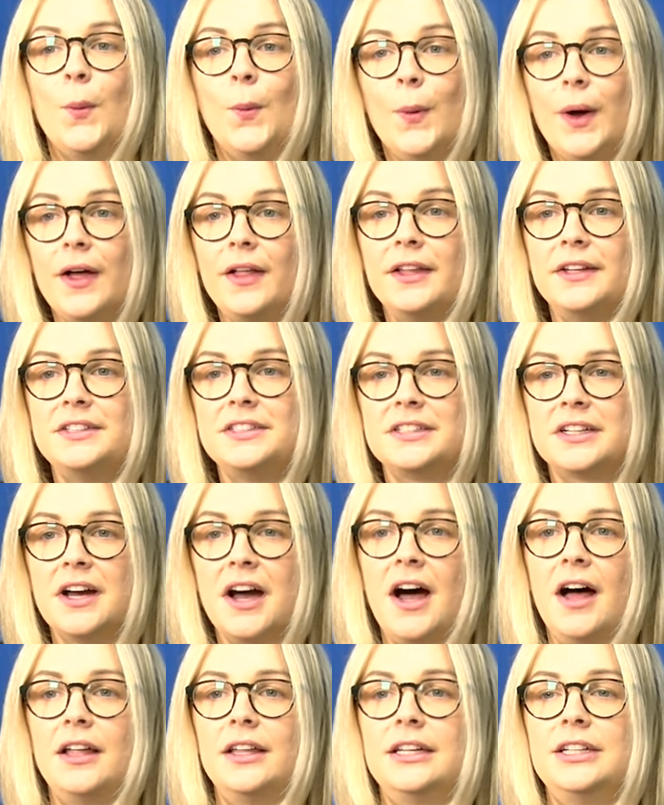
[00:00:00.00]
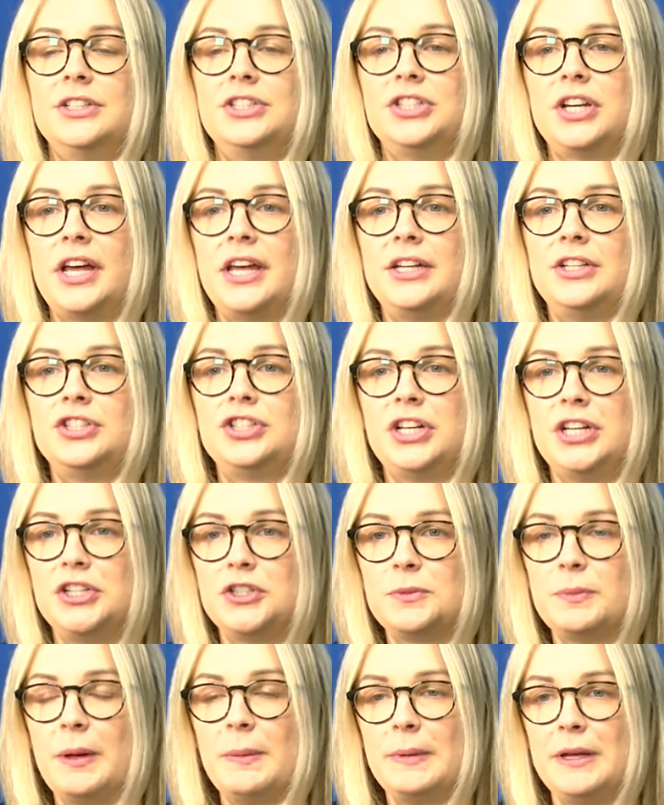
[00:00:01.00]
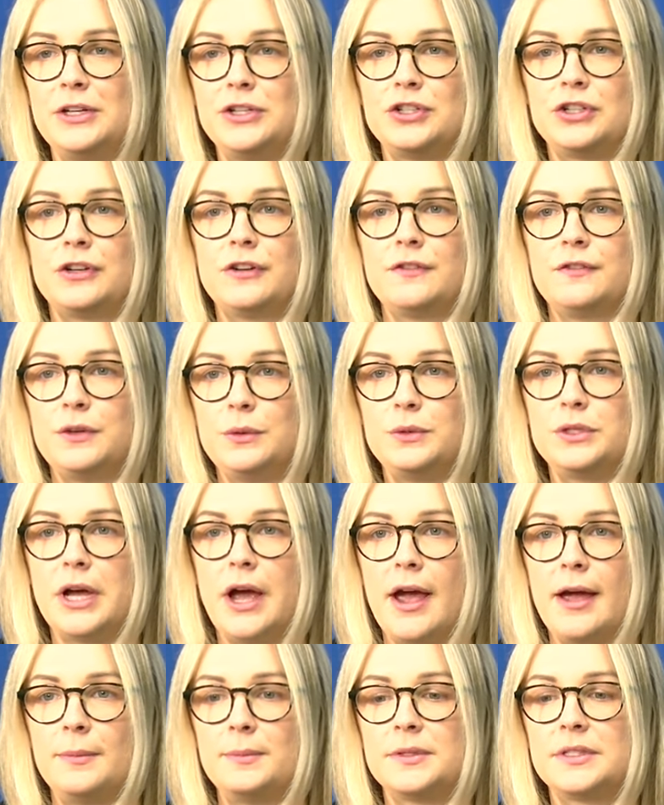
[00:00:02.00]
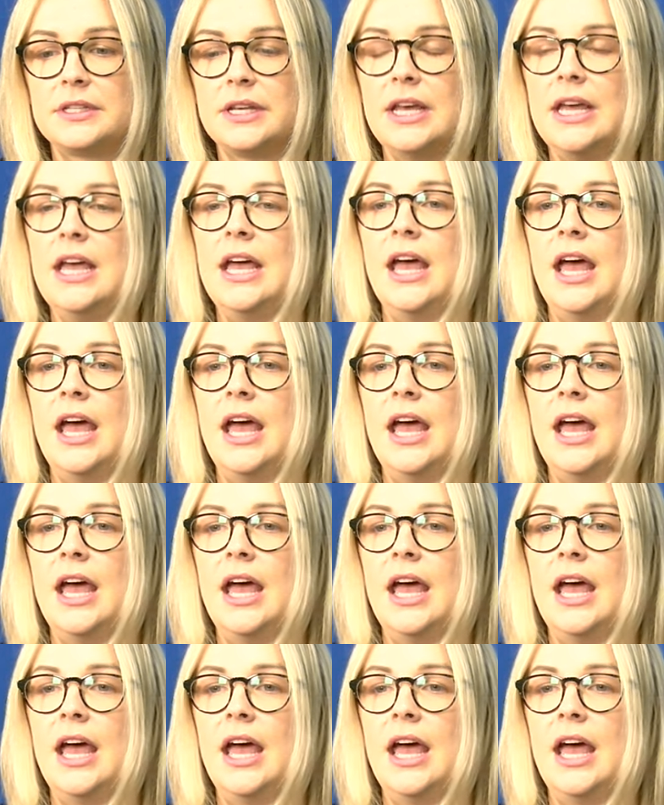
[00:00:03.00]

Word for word: well into college and changed my major a few times